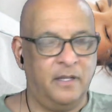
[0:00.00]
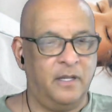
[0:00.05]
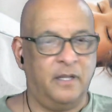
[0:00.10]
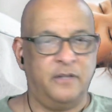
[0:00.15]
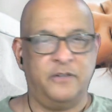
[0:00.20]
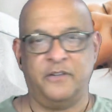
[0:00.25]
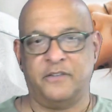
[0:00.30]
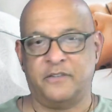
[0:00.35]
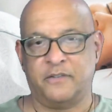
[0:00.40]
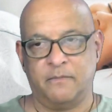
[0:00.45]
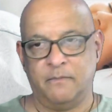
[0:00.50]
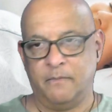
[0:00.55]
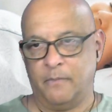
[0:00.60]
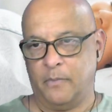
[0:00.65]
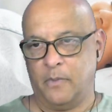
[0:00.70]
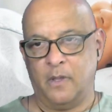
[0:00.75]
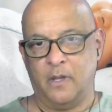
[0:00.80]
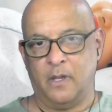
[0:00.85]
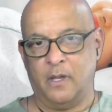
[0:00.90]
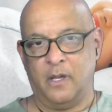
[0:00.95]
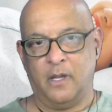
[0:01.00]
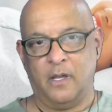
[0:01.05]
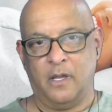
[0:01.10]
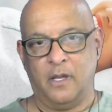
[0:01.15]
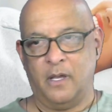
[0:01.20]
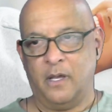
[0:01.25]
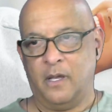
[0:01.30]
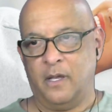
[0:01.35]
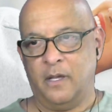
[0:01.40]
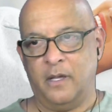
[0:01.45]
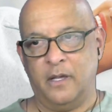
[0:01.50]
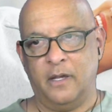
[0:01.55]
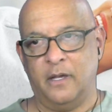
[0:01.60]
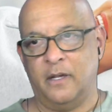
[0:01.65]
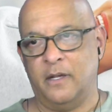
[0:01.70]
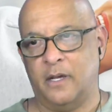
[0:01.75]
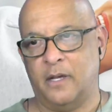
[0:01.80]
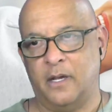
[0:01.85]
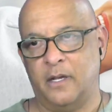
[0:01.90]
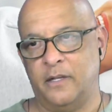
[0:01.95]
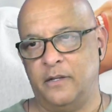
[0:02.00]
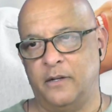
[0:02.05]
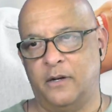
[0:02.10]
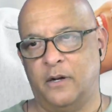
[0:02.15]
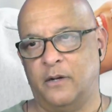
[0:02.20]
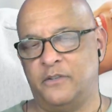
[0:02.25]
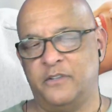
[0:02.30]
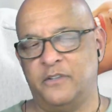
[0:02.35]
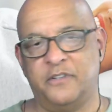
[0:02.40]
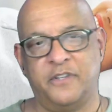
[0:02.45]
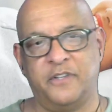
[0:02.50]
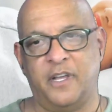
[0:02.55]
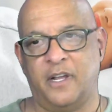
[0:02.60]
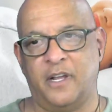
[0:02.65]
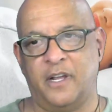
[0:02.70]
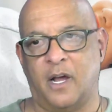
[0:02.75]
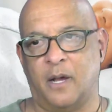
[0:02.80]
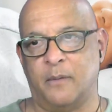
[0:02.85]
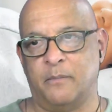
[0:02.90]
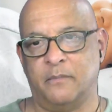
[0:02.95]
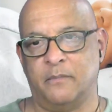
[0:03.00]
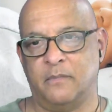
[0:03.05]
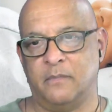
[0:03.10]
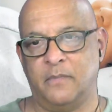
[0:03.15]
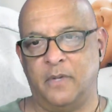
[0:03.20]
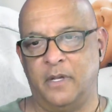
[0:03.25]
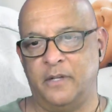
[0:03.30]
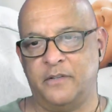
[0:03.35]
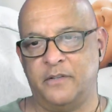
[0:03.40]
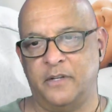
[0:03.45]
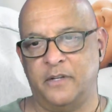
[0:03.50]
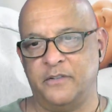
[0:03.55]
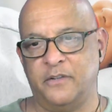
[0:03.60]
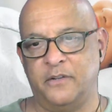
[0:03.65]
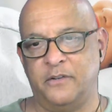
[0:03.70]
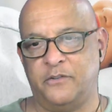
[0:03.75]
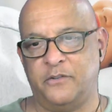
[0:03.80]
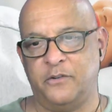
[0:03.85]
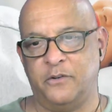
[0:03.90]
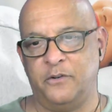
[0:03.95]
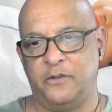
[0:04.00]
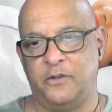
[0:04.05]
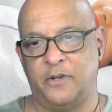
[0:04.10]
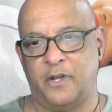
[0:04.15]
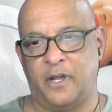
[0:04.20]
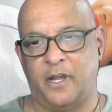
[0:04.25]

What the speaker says: Just get up. It doesn't do you